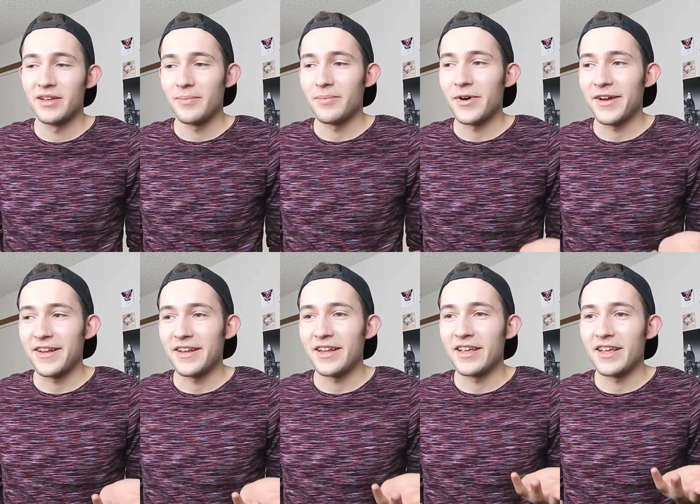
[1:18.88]

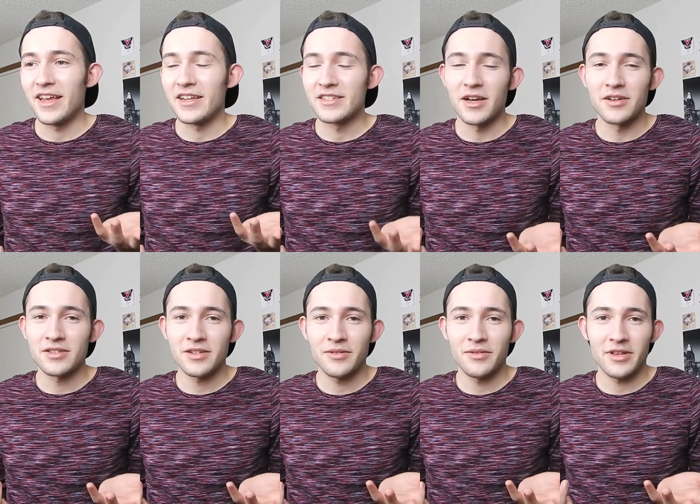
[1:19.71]
But it's
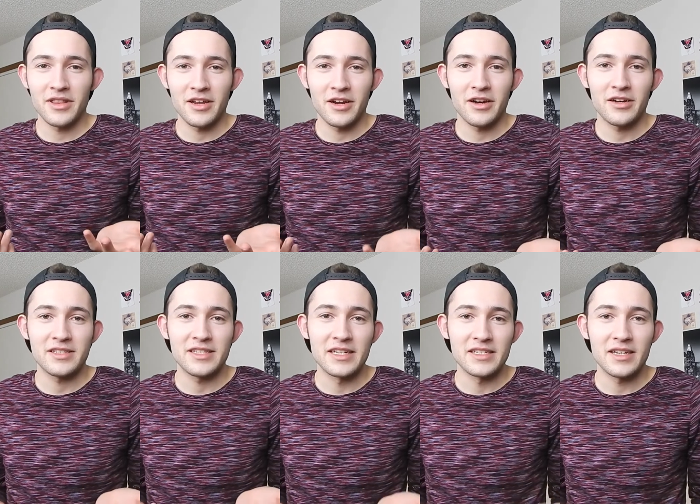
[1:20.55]
also their
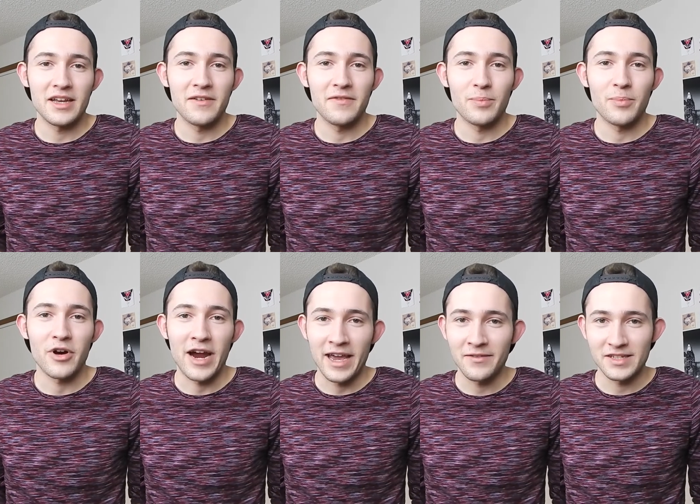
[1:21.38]
sense of
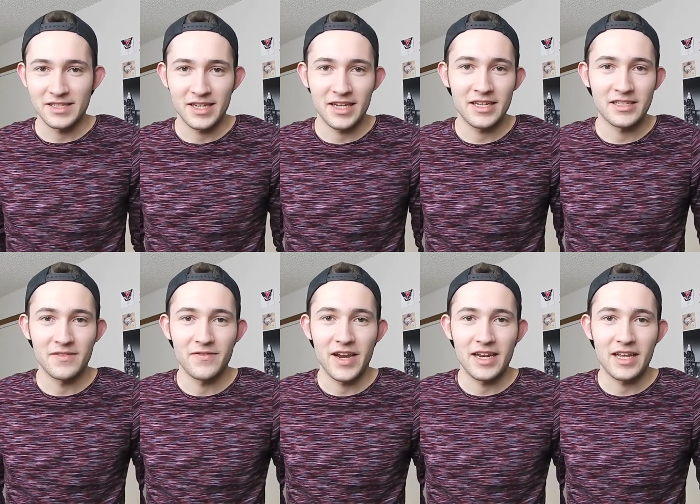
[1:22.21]
privacy is
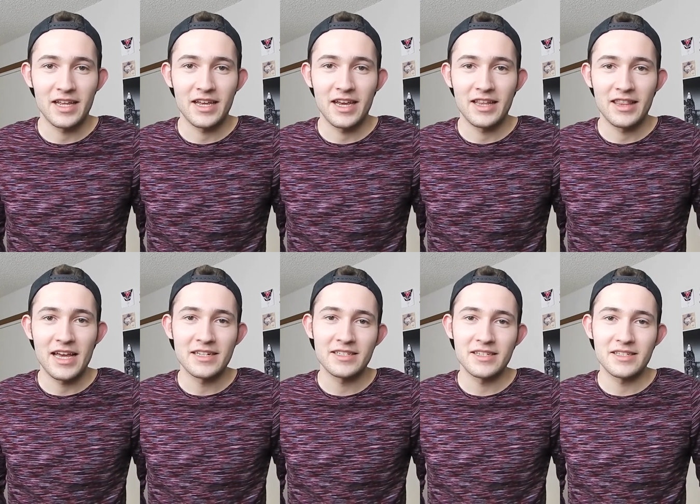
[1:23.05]
invaded, and
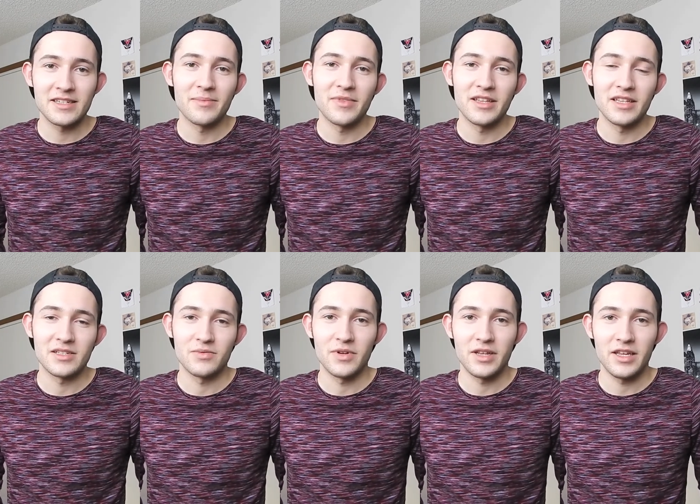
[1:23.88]
that's just something
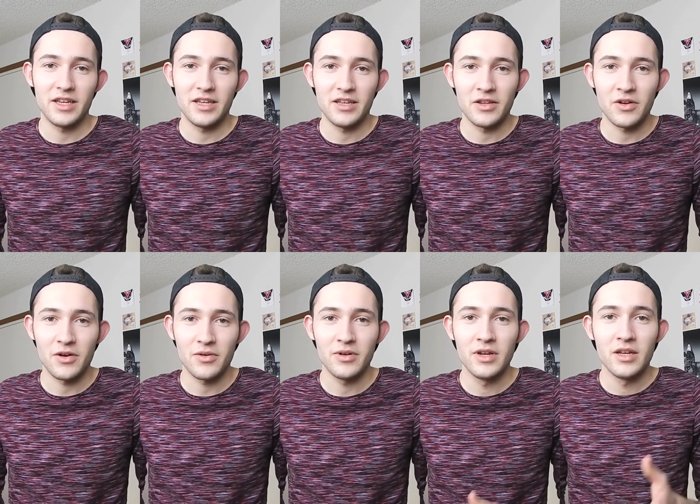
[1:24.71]
that's really, you
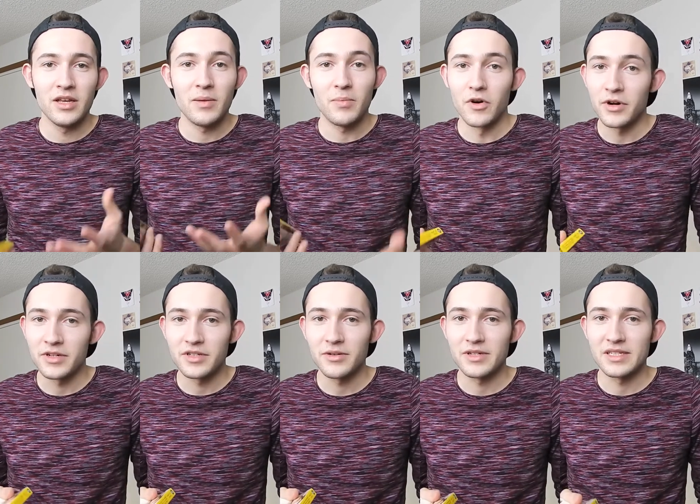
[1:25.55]
know,
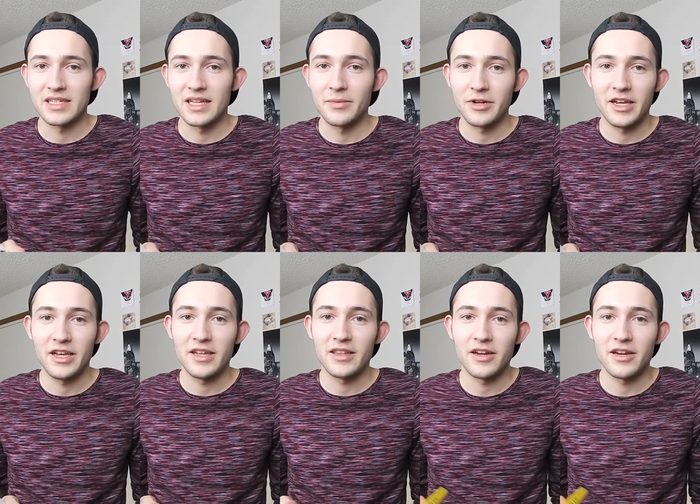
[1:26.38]
important to a celebrity.